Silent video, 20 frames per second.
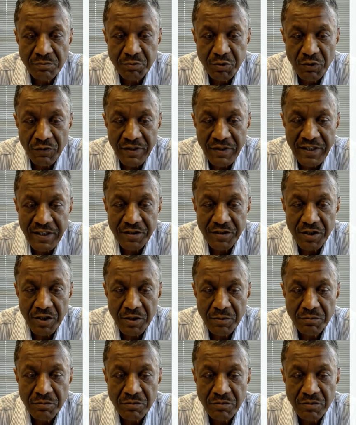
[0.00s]
provide
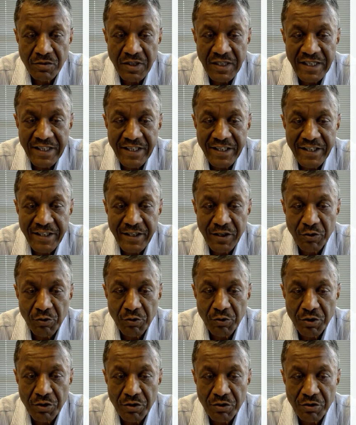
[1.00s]
some clarity
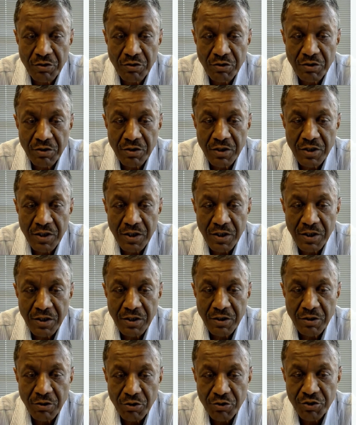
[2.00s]
to your uh,
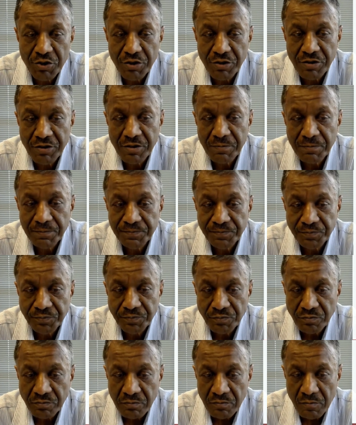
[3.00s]
questions.
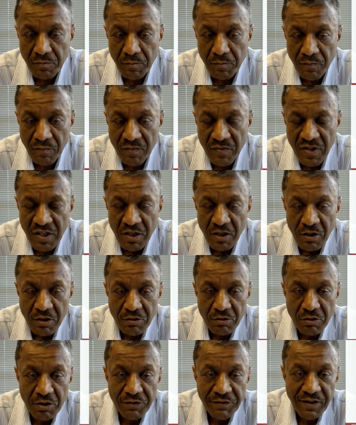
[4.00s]

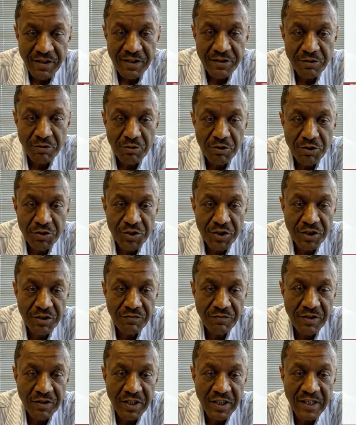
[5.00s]
So the first
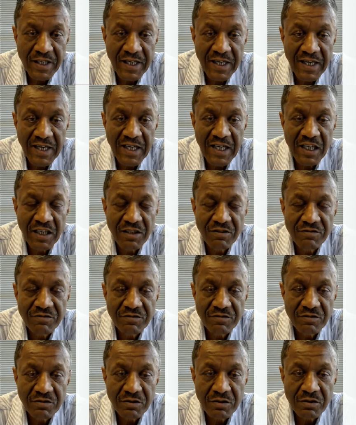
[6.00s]
question we have
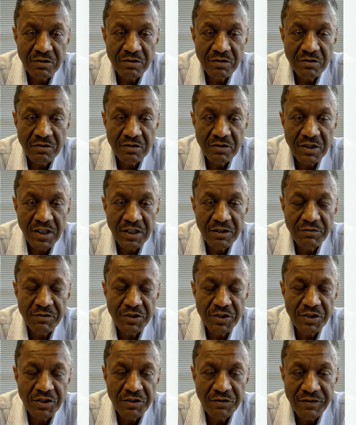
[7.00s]
and
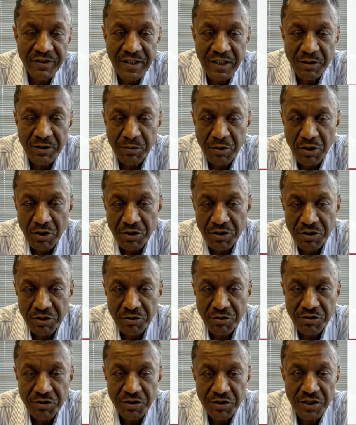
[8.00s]
which is a very broad
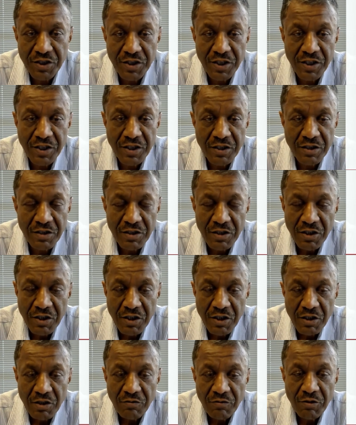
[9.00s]
question is
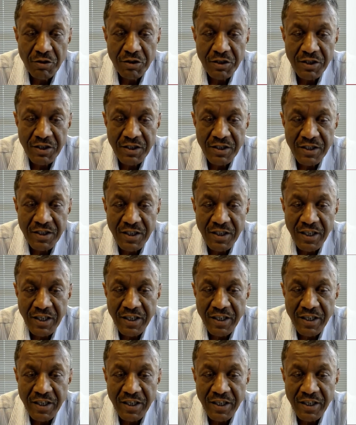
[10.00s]
what are the